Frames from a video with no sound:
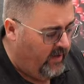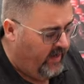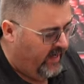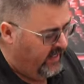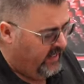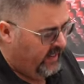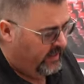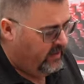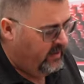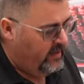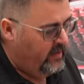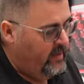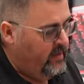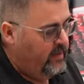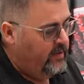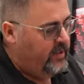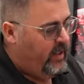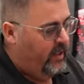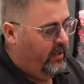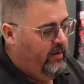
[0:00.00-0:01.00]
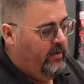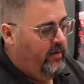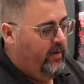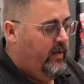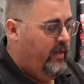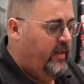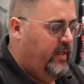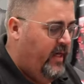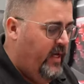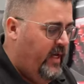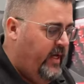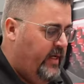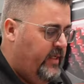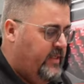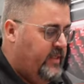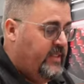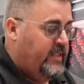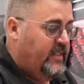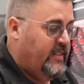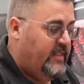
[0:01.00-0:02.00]
Okay then. So the
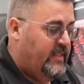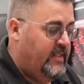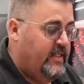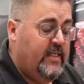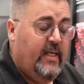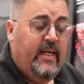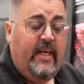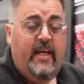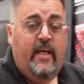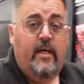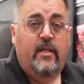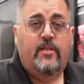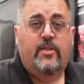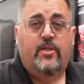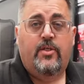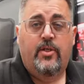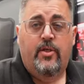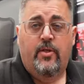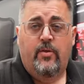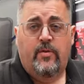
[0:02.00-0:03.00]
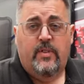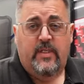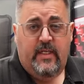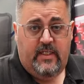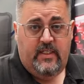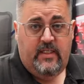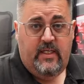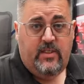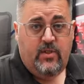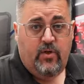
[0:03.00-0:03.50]
C260